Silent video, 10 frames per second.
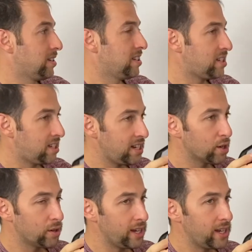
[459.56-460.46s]
On
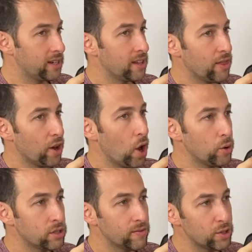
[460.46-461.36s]
Siri, oh the
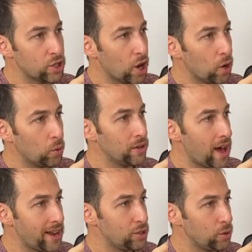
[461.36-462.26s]
host gosh. of the show will
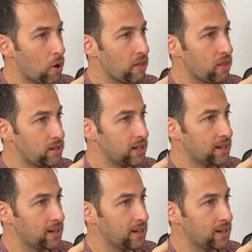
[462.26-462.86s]
not do authentic